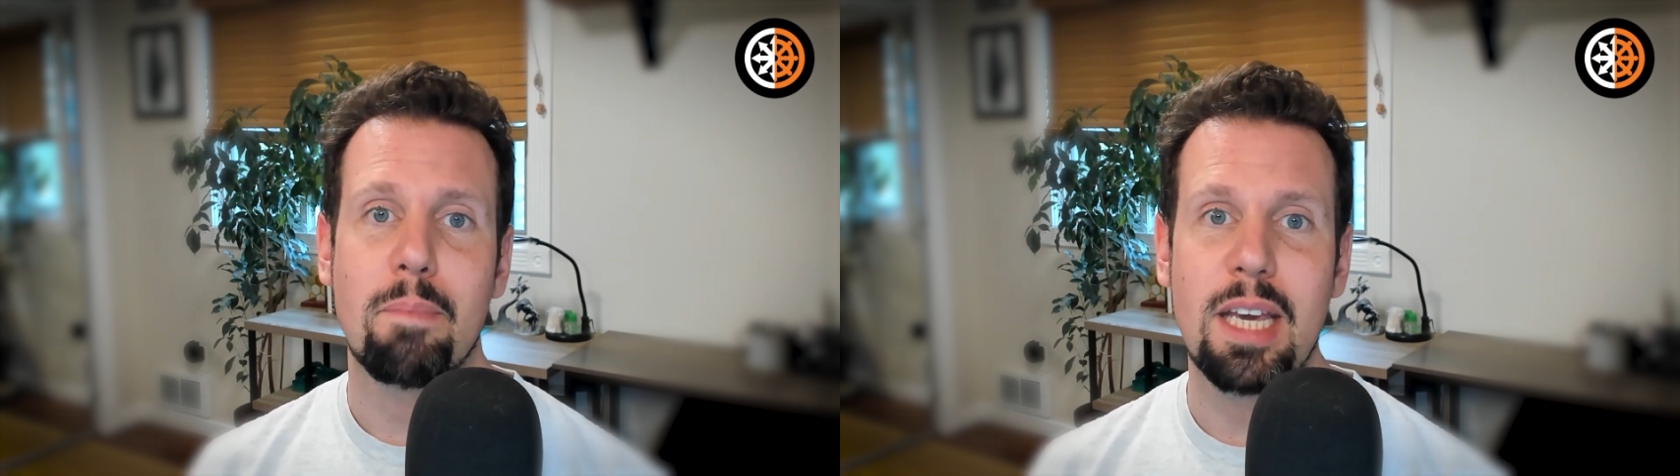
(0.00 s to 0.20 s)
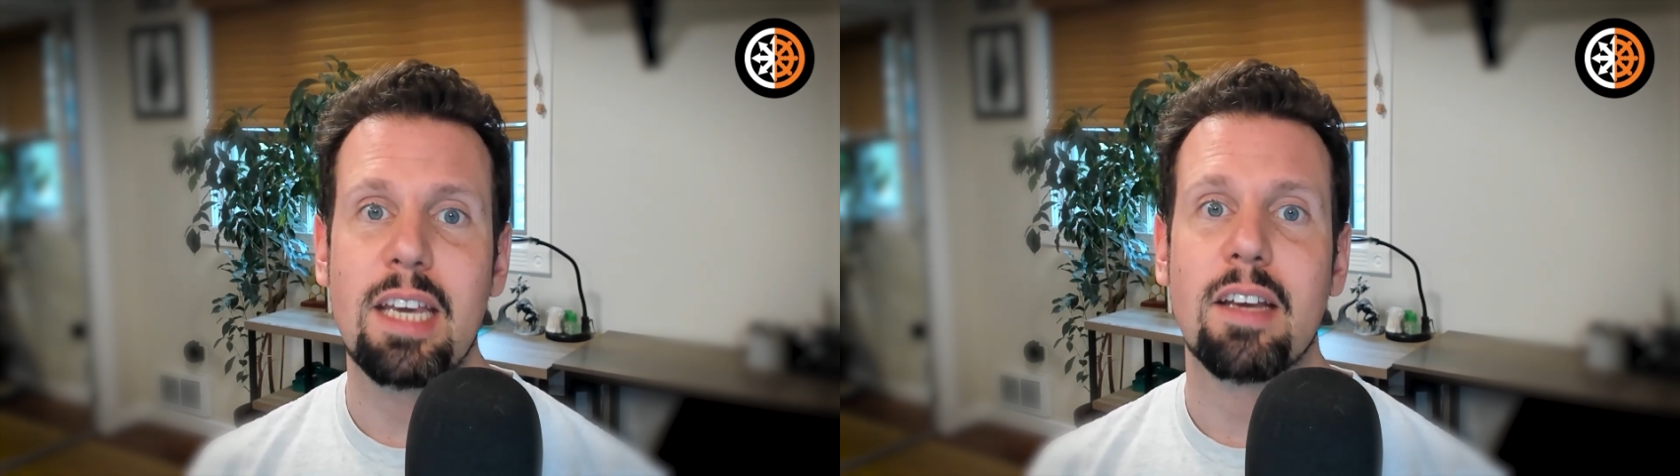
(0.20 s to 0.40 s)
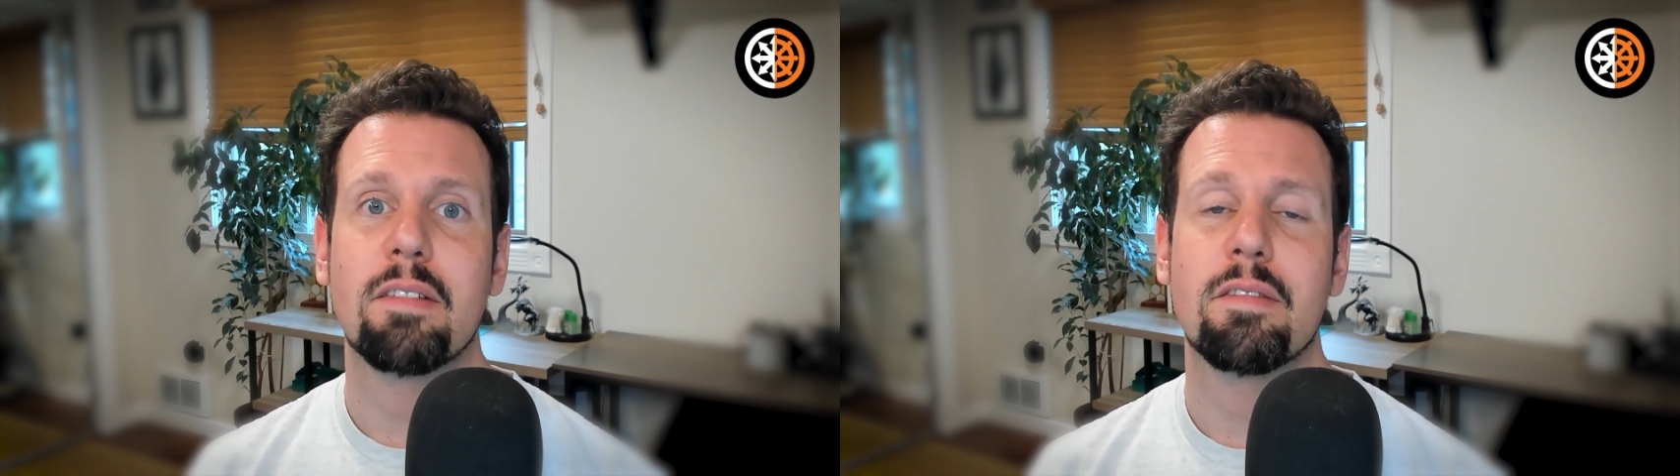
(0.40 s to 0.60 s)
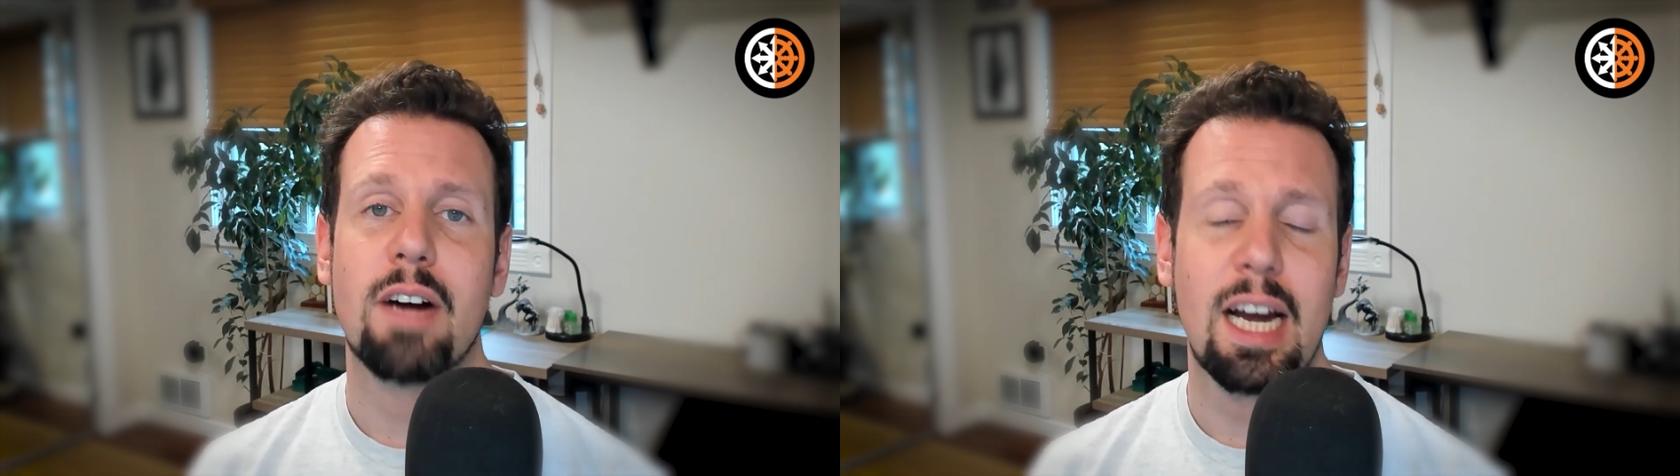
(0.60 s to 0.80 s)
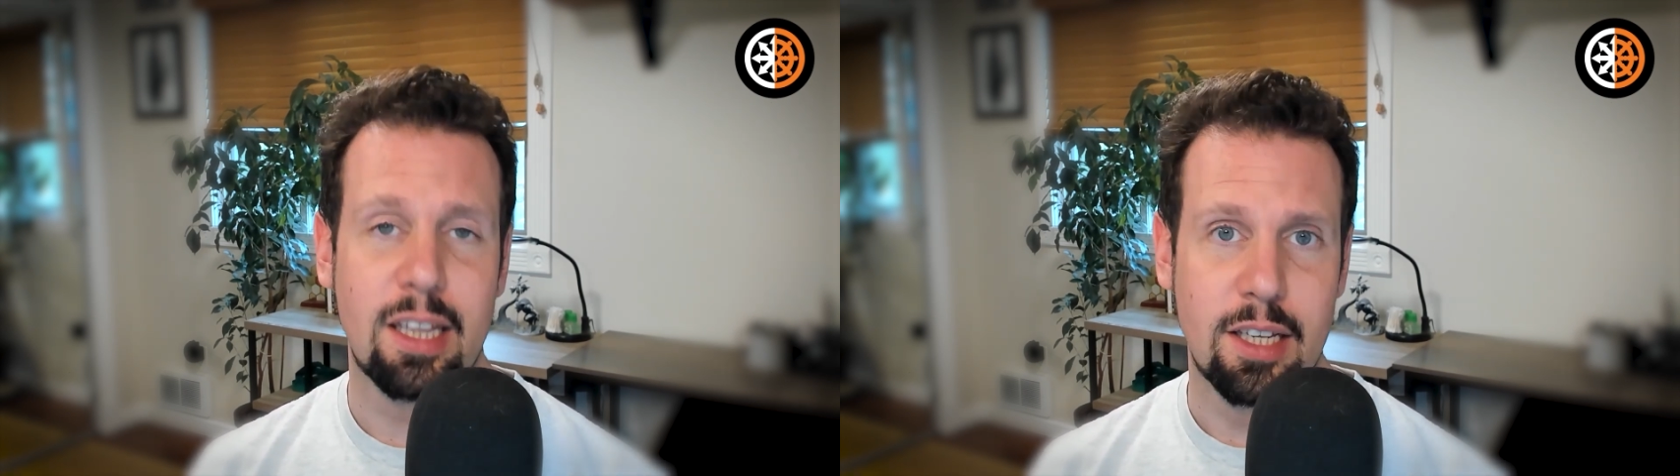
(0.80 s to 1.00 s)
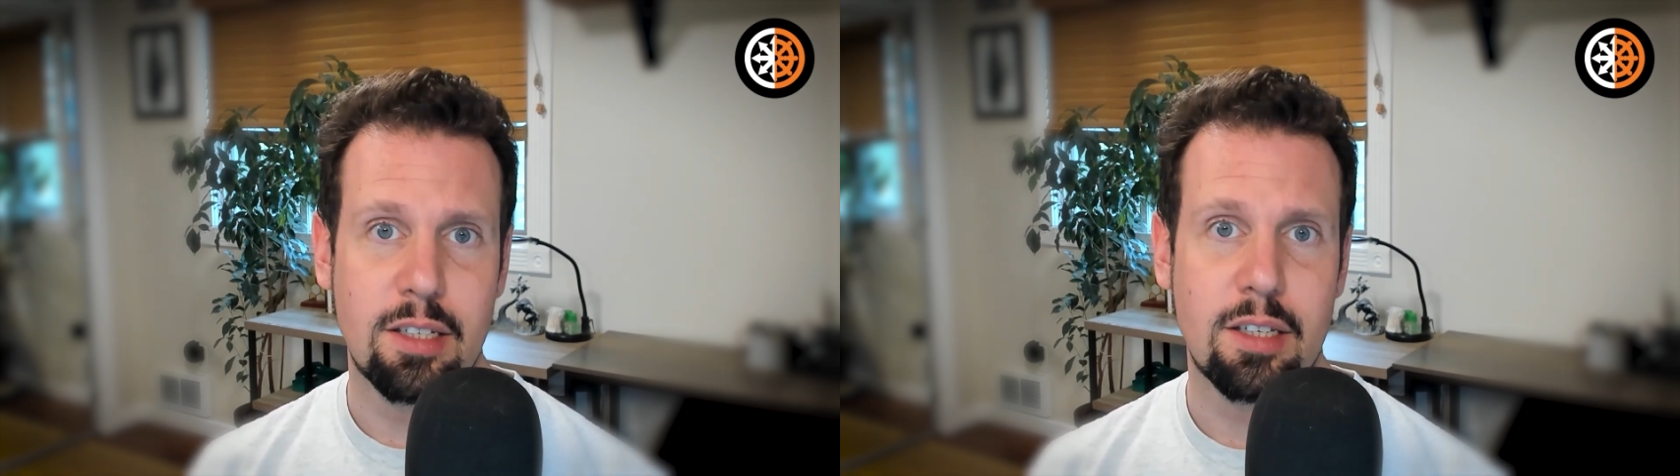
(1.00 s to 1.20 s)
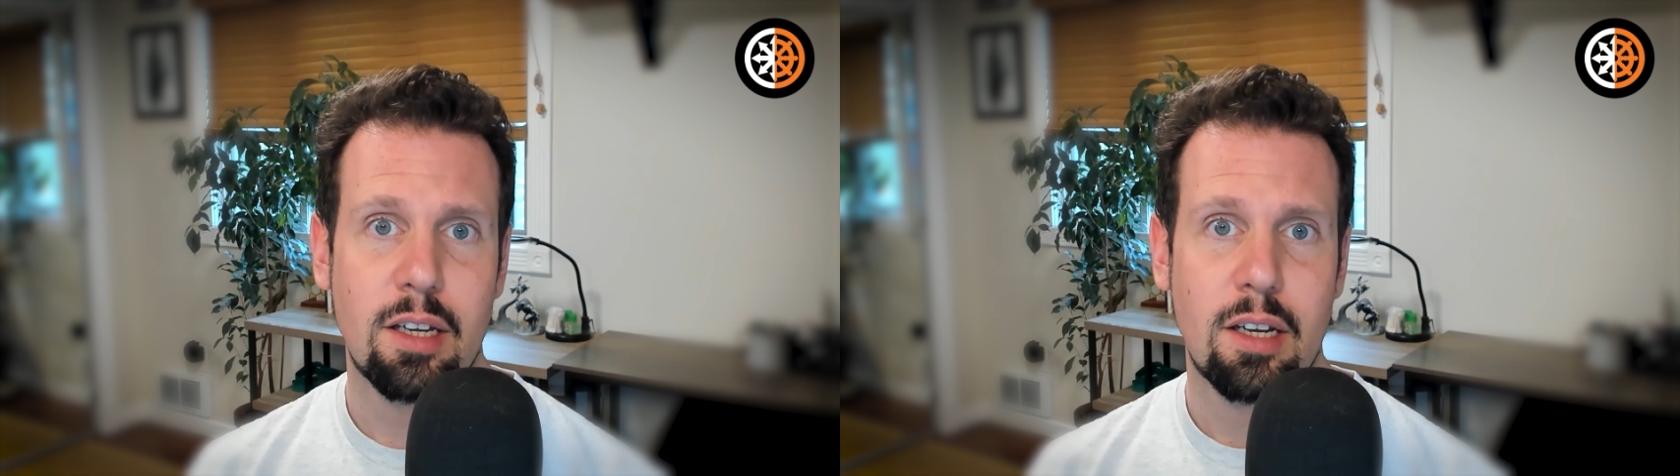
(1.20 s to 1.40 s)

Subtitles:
be violent.